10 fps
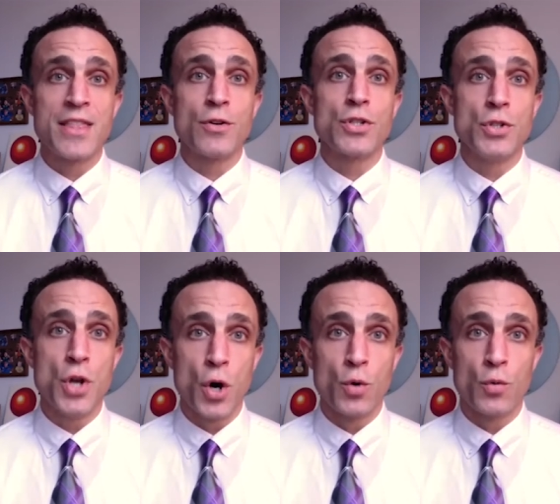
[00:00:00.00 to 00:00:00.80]
there is
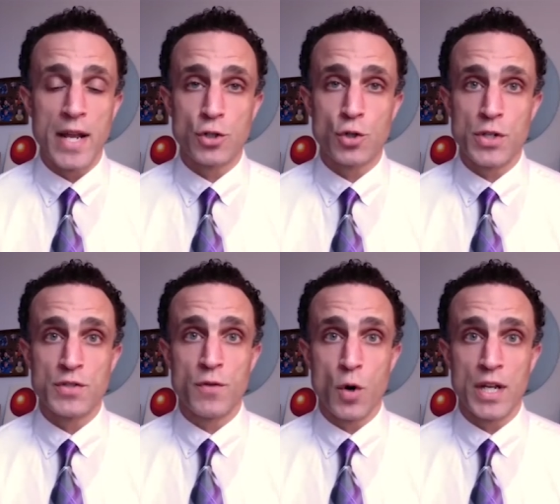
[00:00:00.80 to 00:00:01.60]
no ranked
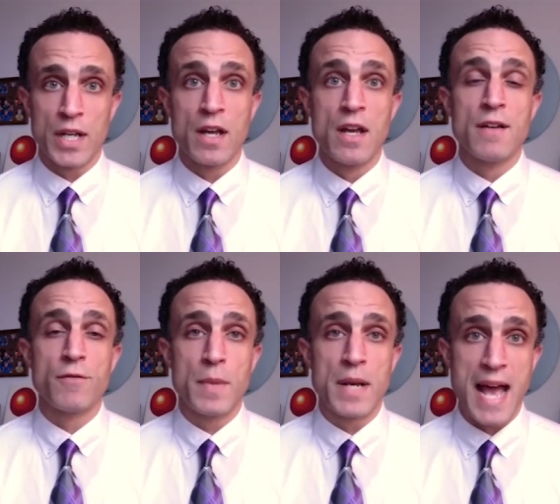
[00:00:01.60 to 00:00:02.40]
choice voting
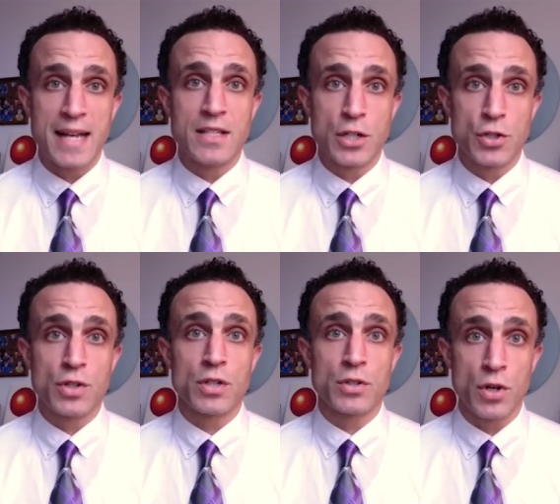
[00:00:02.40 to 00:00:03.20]
for Manhattan
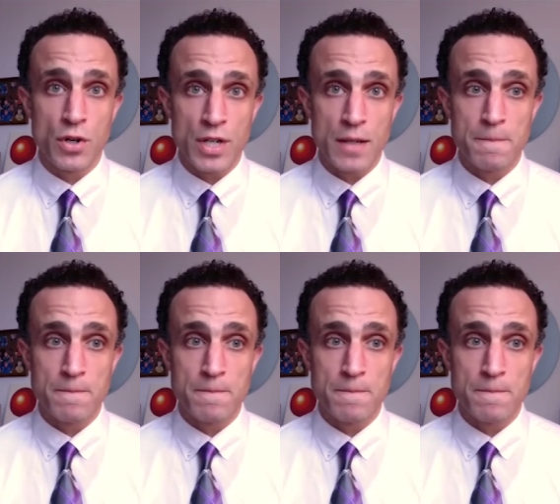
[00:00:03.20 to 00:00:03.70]
District Attorney.